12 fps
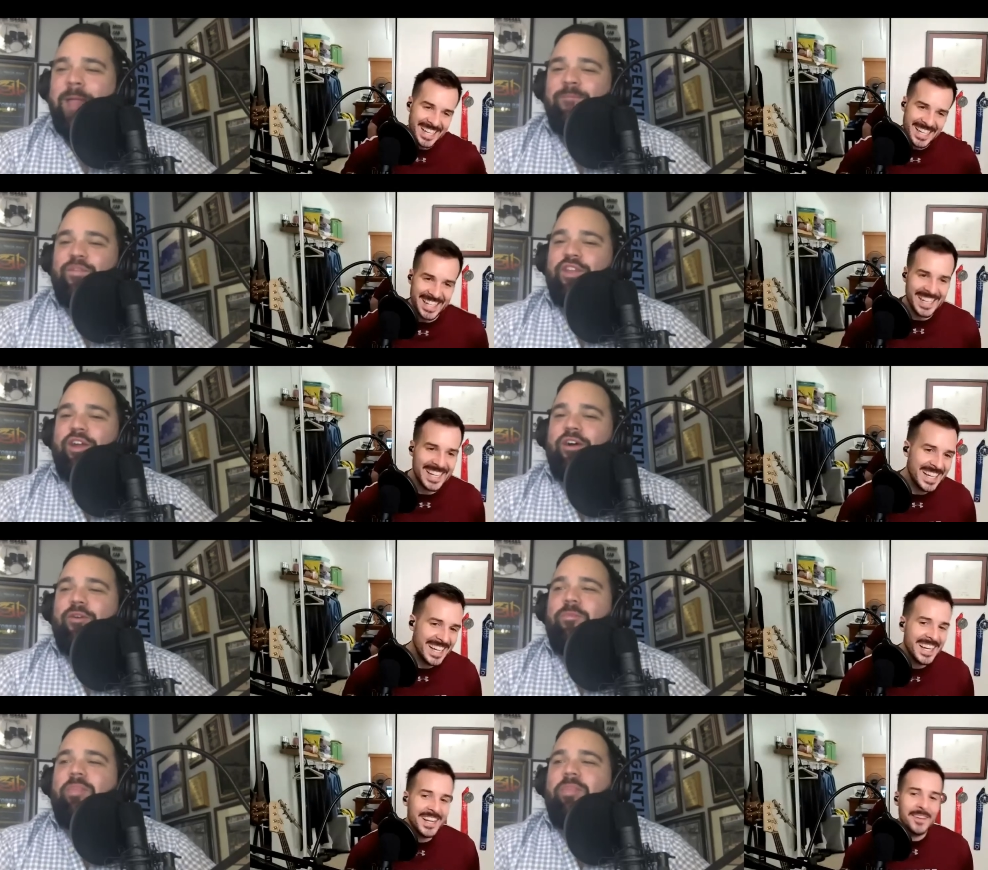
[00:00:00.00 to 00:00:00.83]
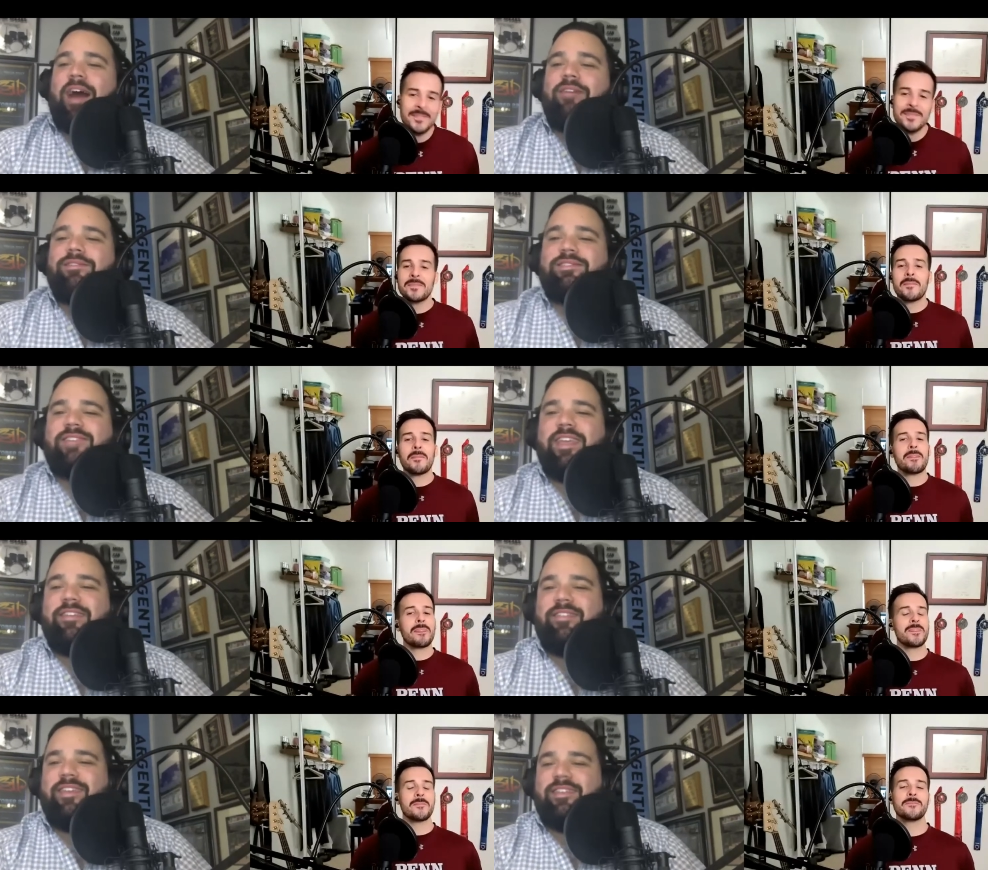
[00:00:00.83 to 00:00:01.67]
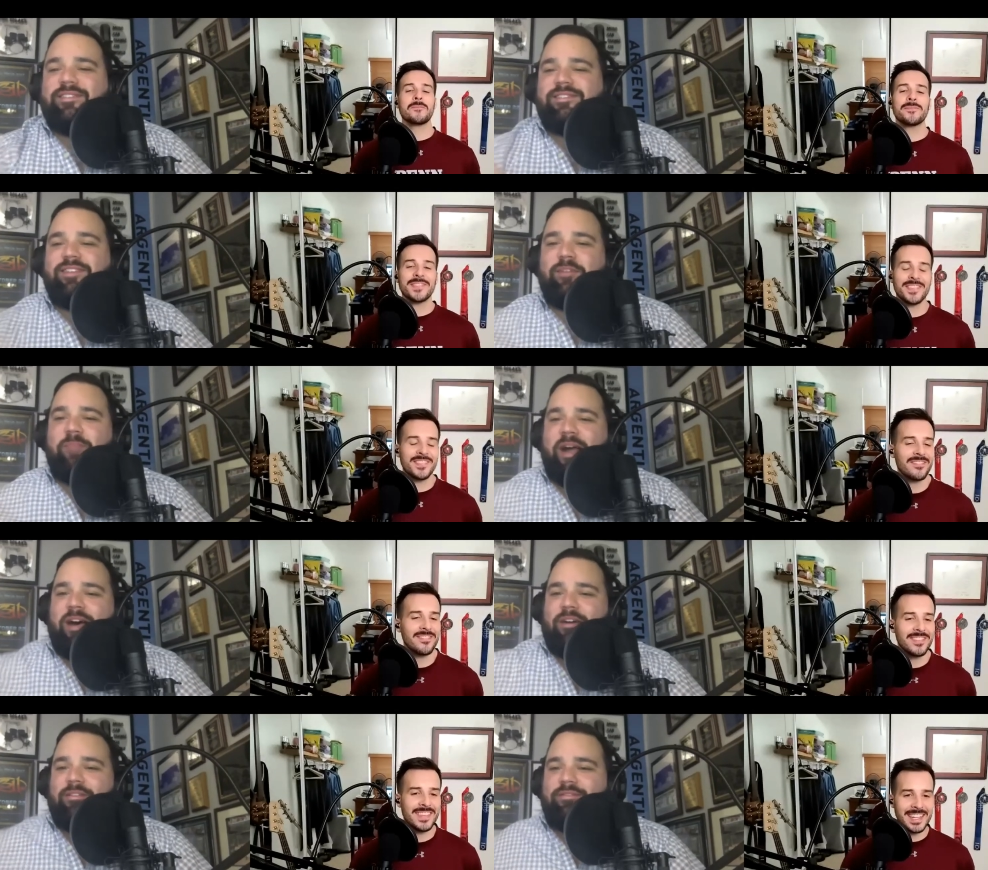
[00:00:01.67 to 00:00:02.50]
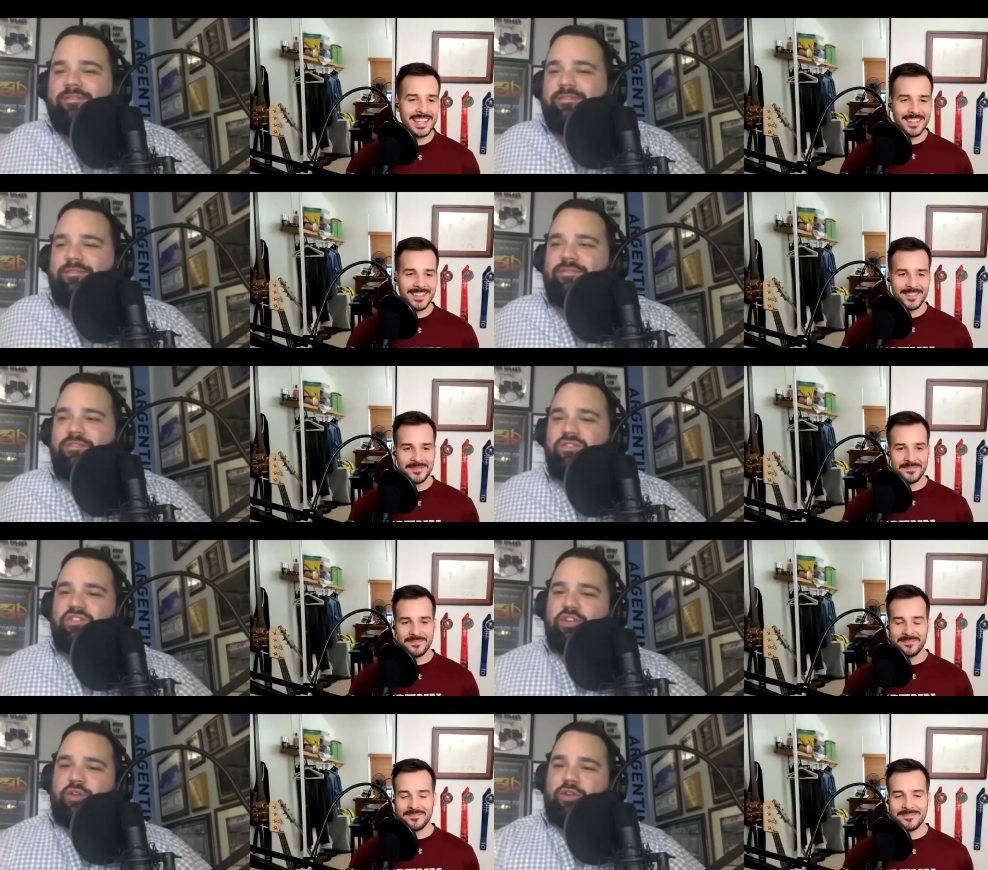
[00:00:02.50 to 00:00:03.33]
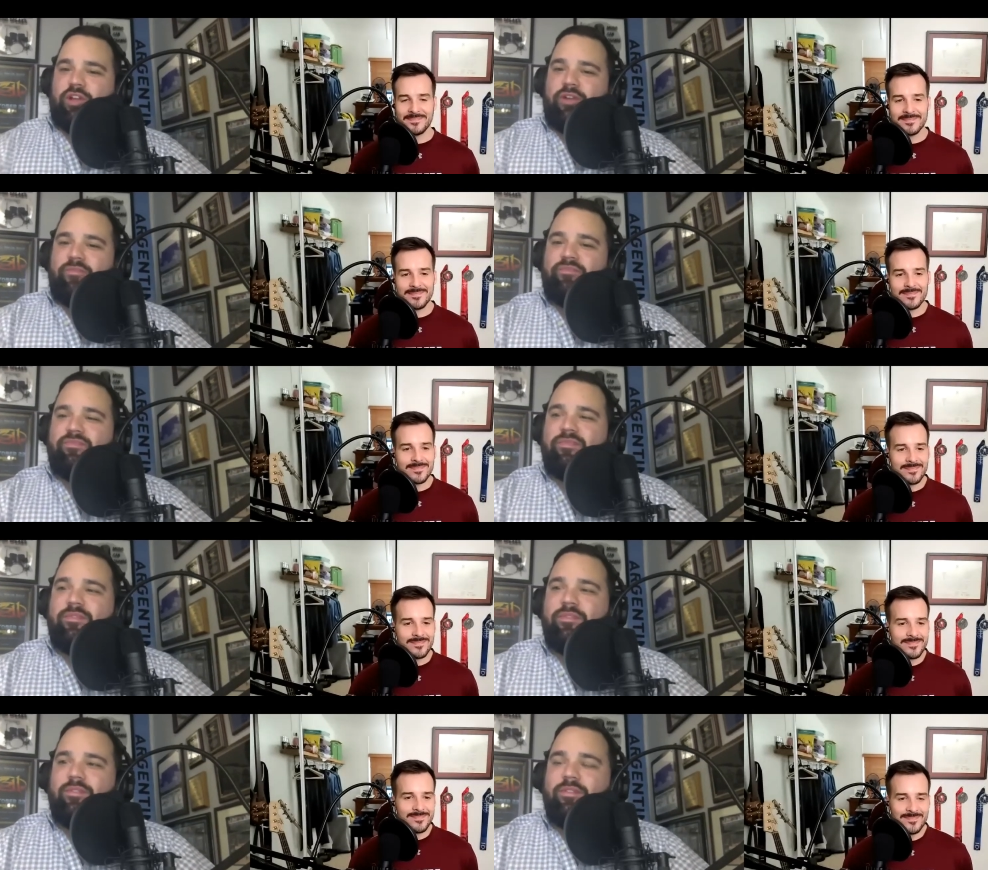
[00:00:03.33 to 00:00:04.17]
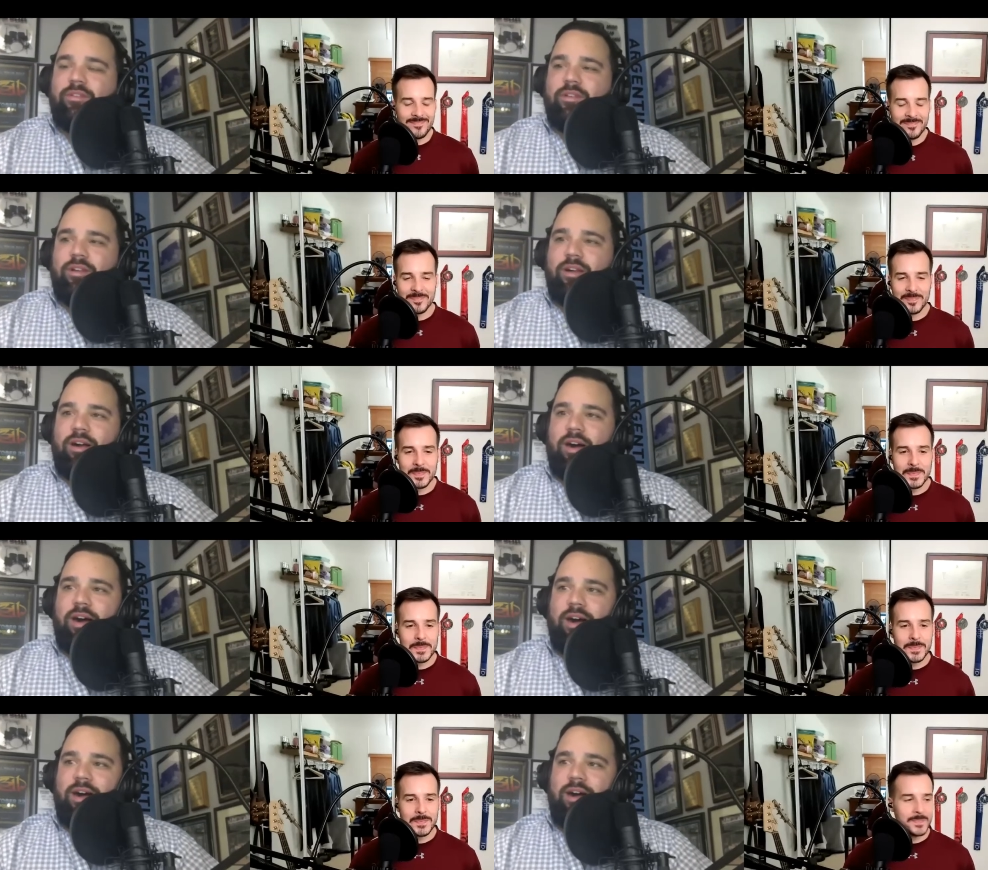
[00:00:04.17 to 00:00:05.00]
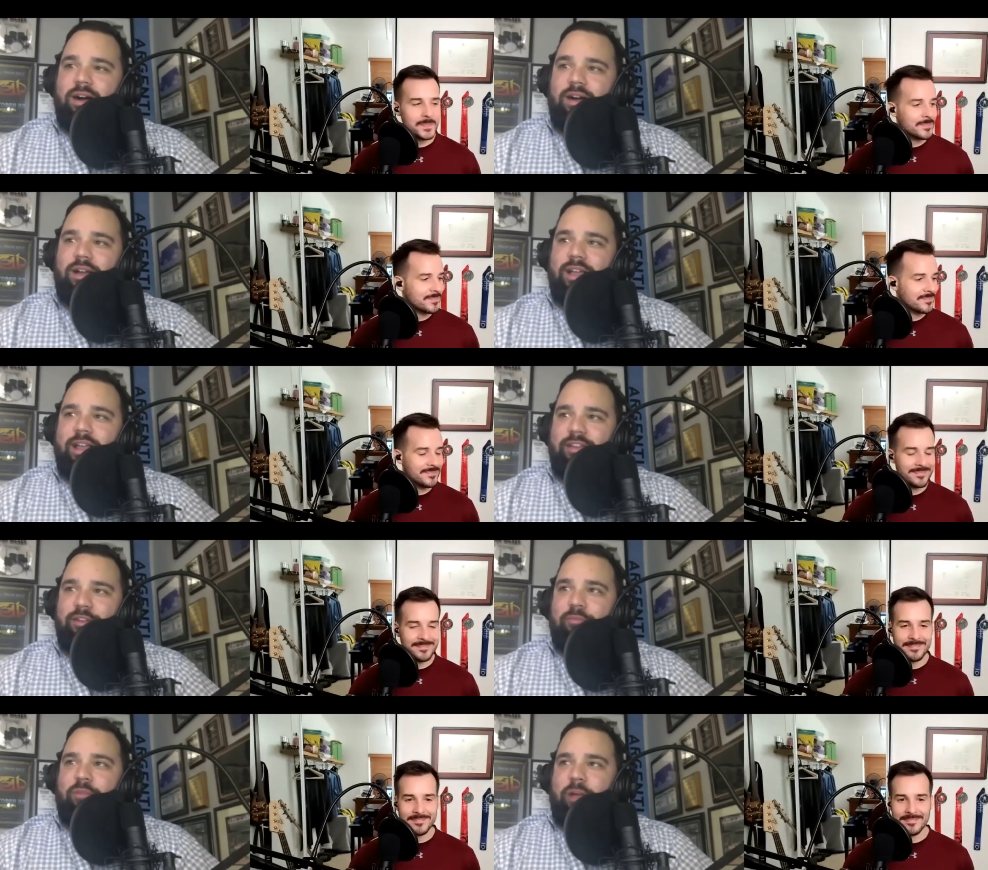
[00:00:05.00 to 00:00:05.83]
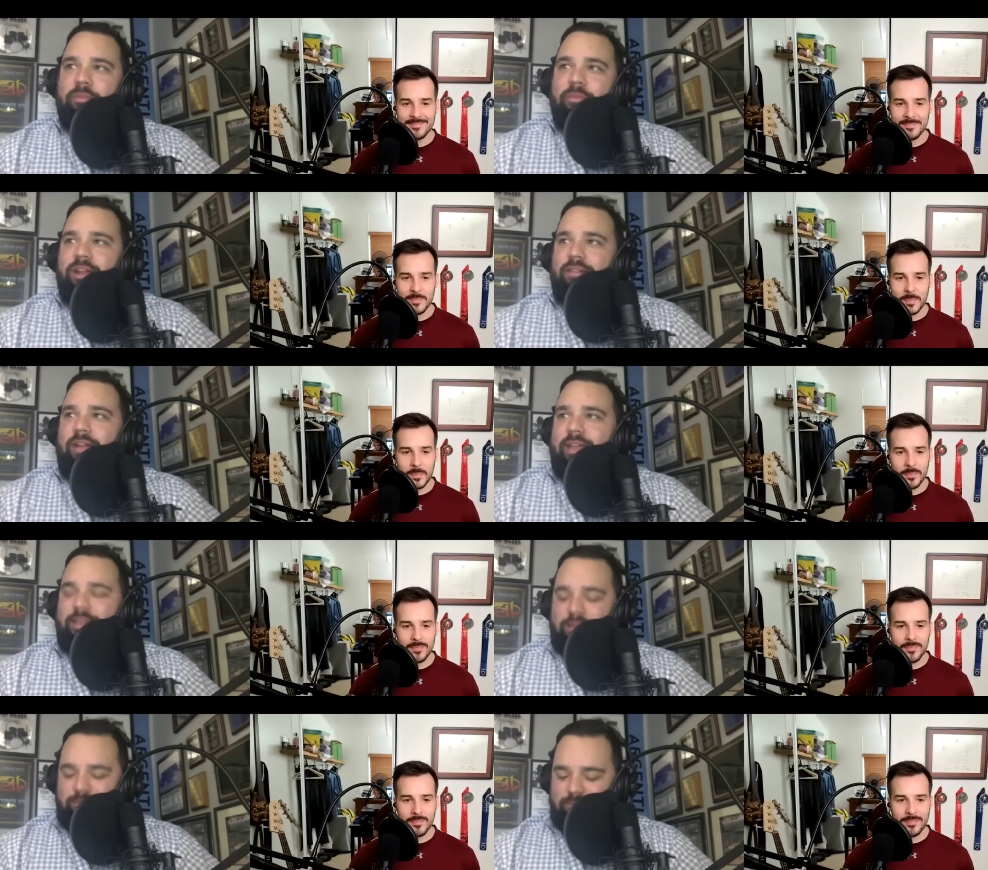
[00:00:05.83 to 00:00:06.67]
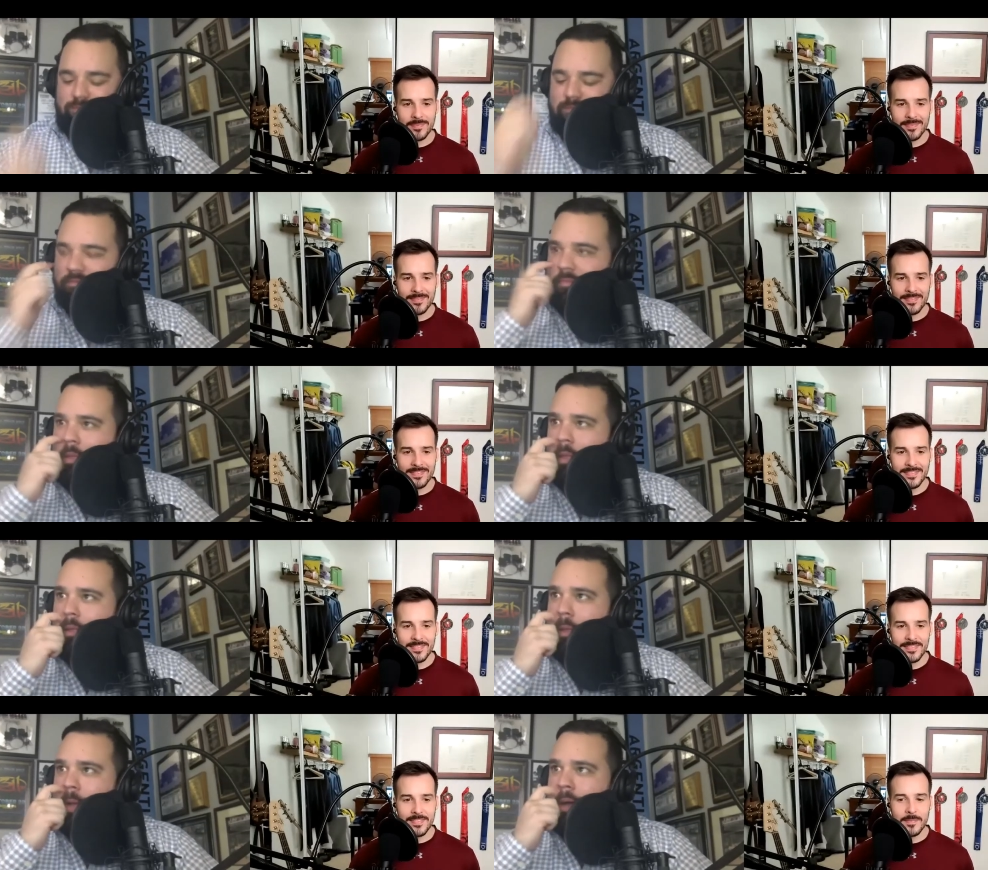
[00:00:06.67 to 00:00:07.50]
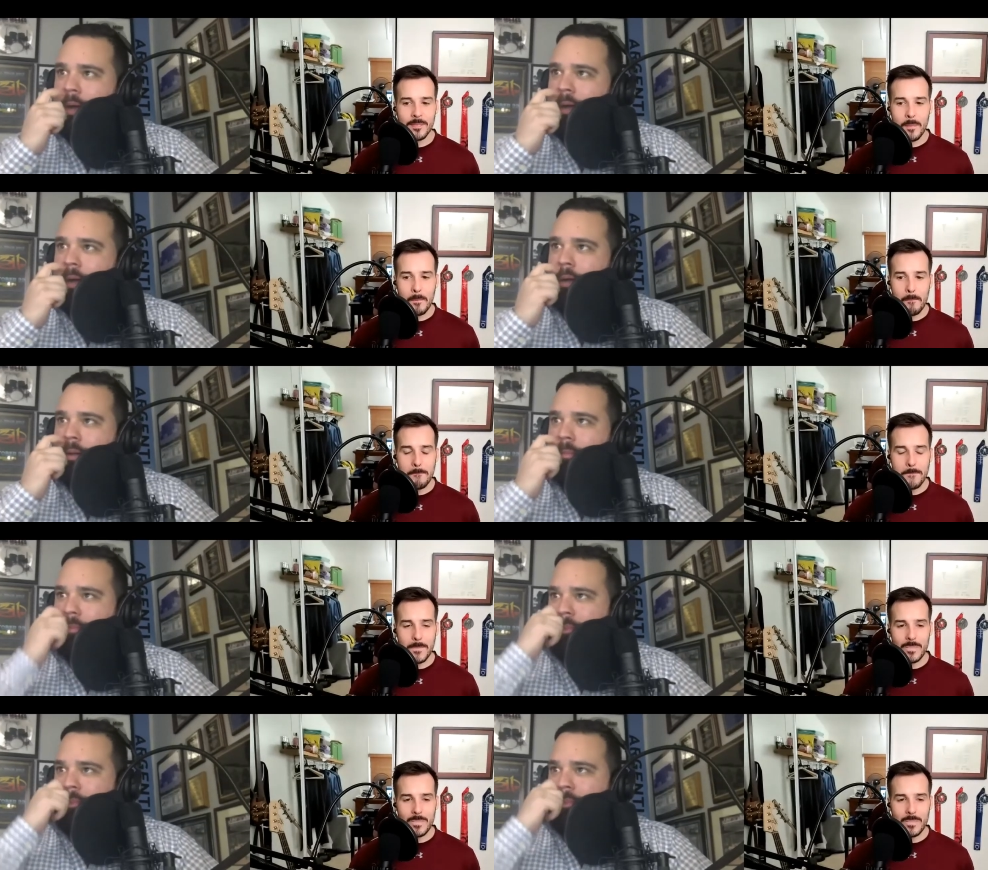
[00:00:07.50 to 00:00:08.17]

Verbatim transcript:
Speaker 1: You know, I'll say this about Cejudo, uh, and you're probably gonna like it. Um,